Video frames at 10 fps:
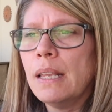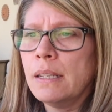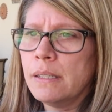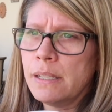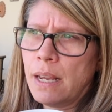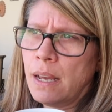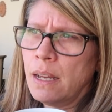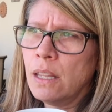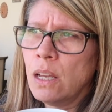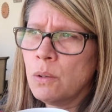
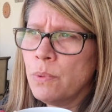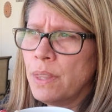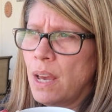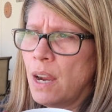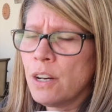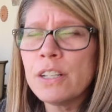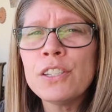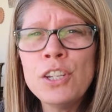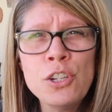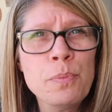and along with our
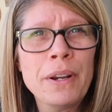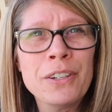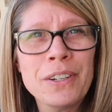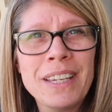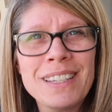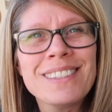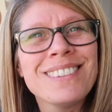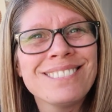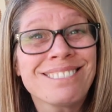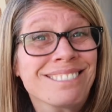gingerbread cookies.
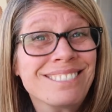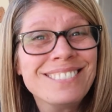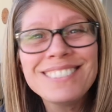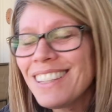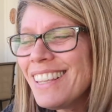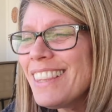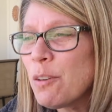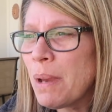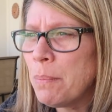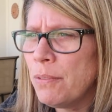I think
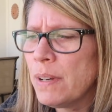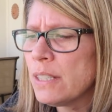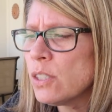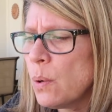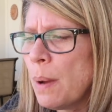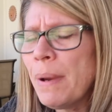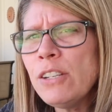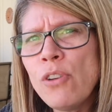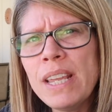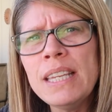that might be fun. So I
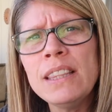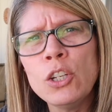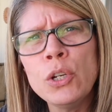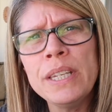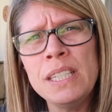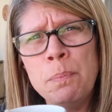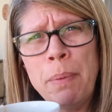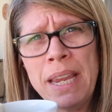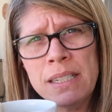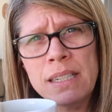might try and get the cookies
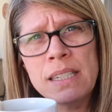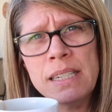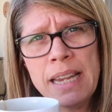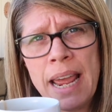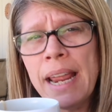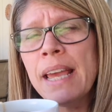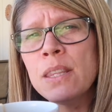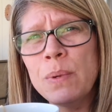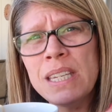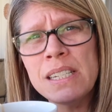baked today and
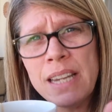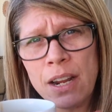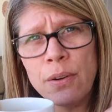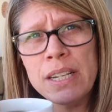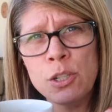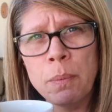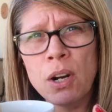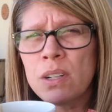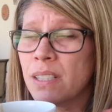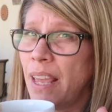then we can decorate
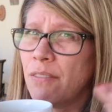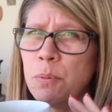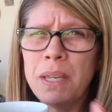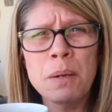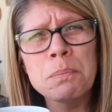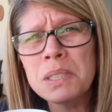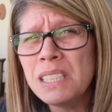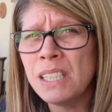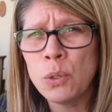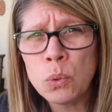tomorrow because they have to be
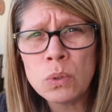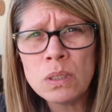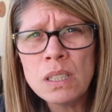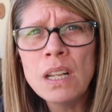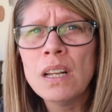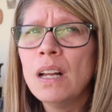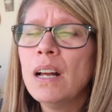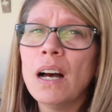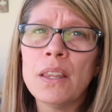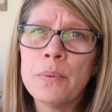completely cool.
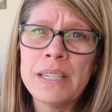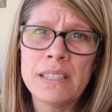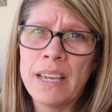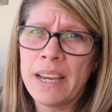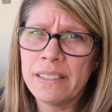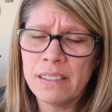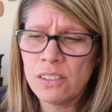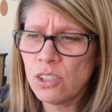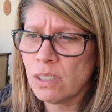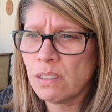Otherwise the
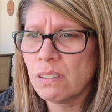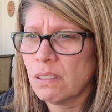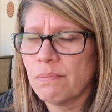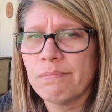icing just